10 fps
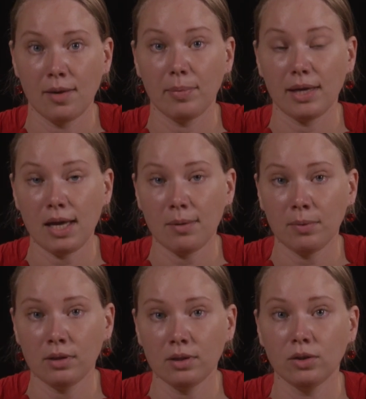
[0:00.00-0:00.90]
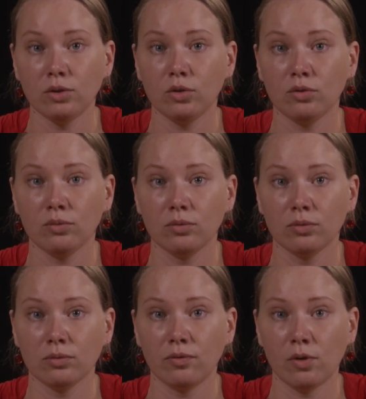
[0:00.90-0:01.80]
Be able to
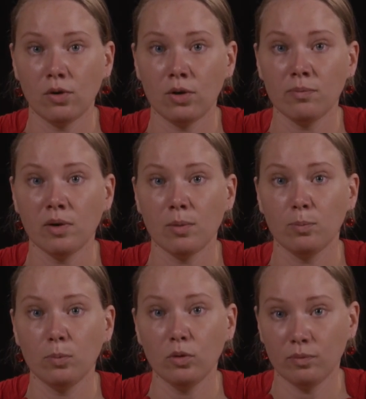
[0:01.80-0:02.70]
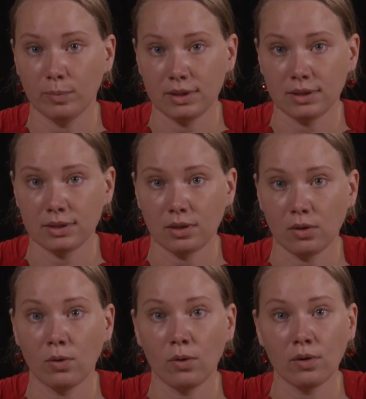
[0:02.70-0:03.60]
form movements
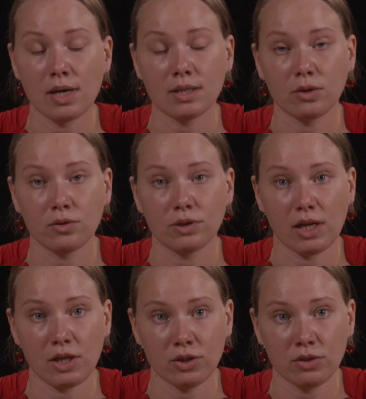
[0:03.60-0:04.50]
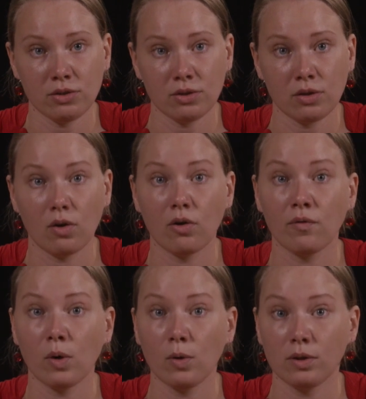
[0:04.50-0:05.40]
or associations
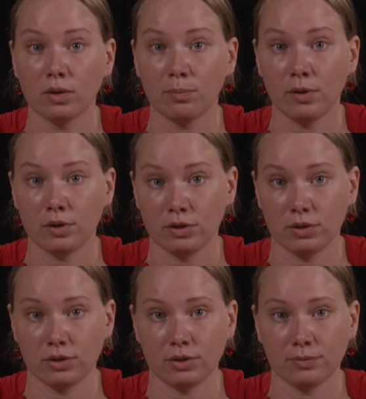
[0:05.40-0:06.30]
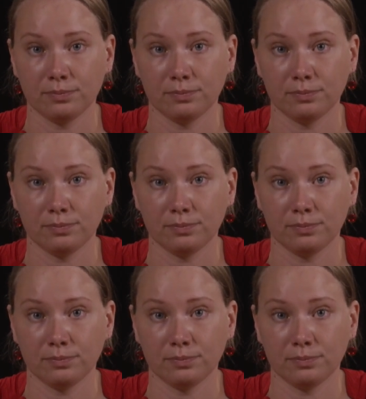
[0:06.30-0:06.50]
of older persons.